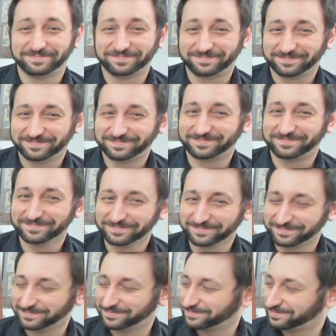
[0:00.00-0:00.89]

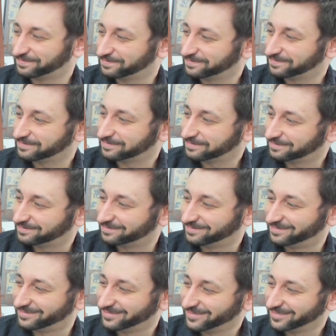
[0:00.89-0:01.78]

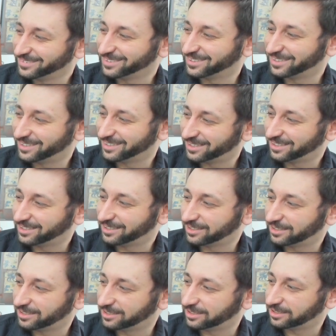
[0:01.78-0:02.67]

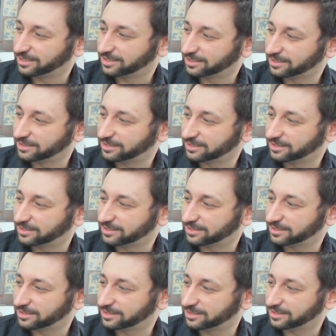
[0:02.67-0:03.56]

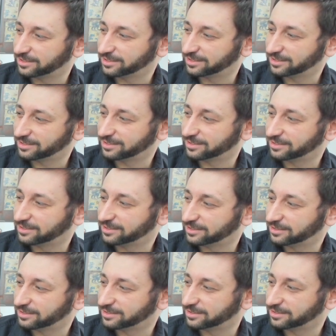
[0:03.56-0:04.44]

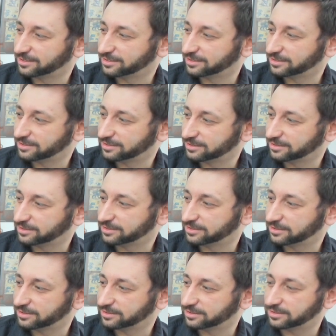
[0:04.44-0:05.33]

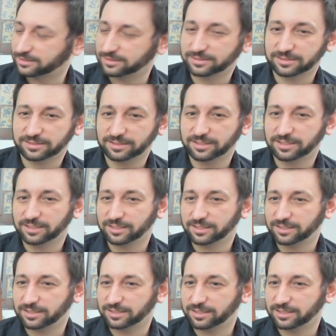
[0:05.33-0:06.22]
This person isn't speaking.